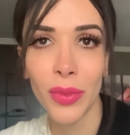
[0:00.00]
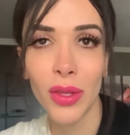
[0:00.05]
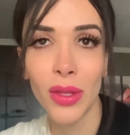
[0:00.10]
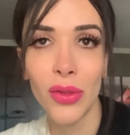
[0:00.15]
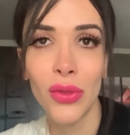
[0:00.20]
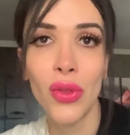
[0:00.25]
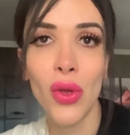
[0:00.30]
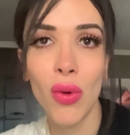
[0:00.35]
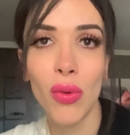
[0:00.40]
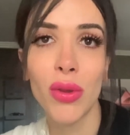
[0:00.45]

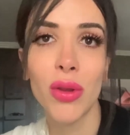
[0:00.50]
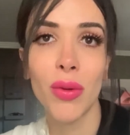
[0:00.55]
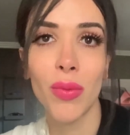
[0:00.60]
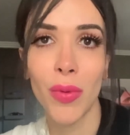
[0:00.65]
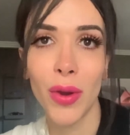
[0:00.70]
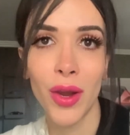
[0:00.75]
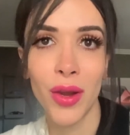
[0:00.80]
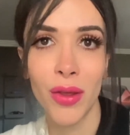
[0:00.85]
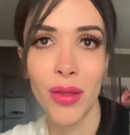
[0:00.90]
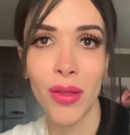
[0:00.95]
Know your
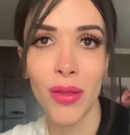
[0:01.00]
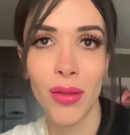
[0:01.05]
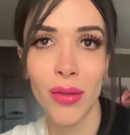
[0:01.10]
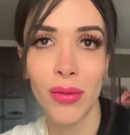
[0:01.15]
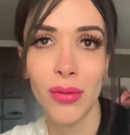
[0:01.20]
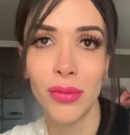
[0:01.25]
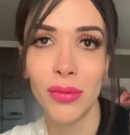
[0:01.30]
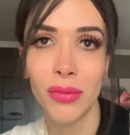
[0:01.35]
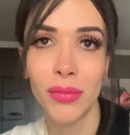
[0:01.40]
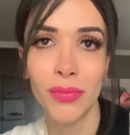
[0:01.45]
worth.
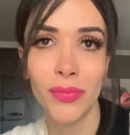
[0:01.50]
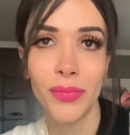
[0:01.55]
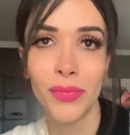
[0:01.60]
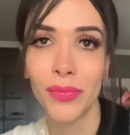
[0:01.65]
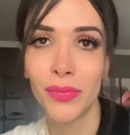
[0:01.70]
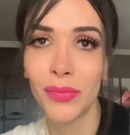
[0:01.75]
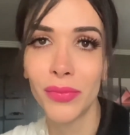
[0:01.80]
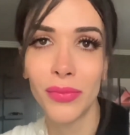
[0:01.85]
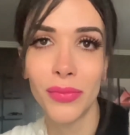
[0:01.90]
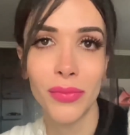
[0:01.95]

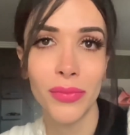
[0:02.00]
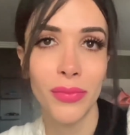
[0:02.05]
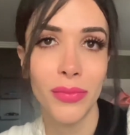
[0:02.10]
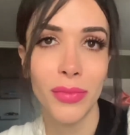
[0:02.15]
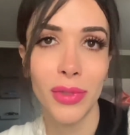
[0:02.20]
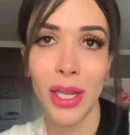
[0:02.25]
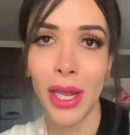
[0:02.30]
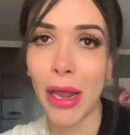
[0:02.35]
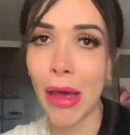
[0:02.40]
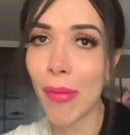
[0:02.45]

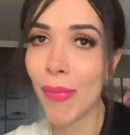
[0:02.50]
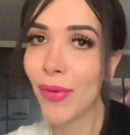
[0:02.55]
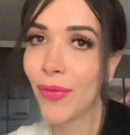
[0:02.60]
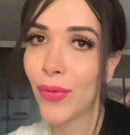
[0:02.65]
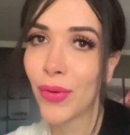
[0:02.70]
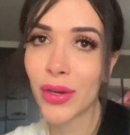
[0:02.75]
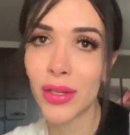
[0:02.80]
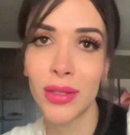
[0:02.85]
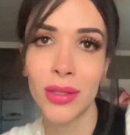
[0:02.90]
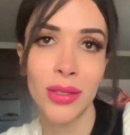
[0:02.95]
Get out
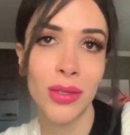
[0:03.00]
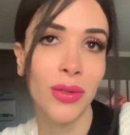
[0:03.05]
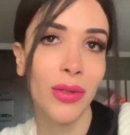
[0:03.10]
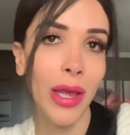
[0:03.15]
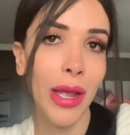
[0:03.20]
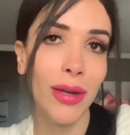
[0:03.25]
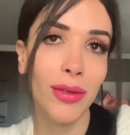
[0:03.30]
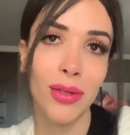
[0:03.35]
before it's too late.